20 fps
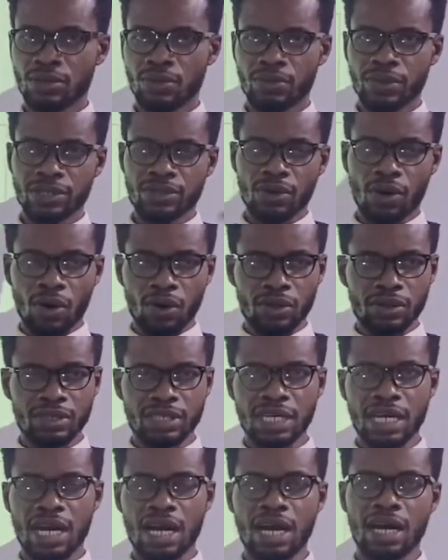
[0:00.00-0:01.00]
with all
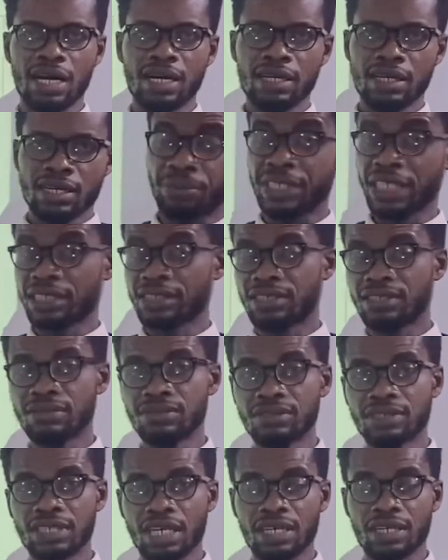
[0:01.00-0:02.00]
their
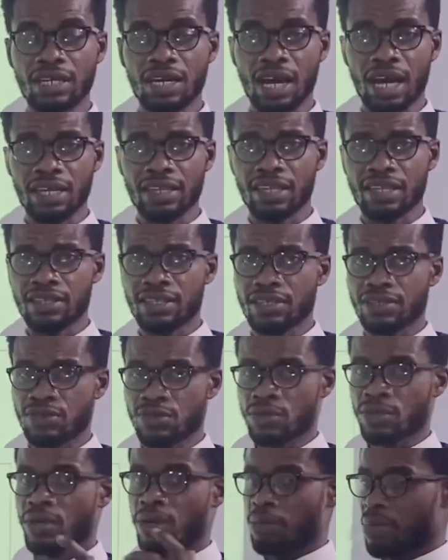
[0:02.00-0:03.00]
objectives and other
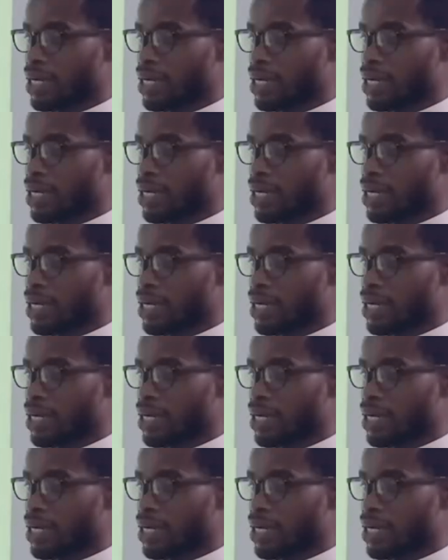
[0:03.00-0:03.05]
things.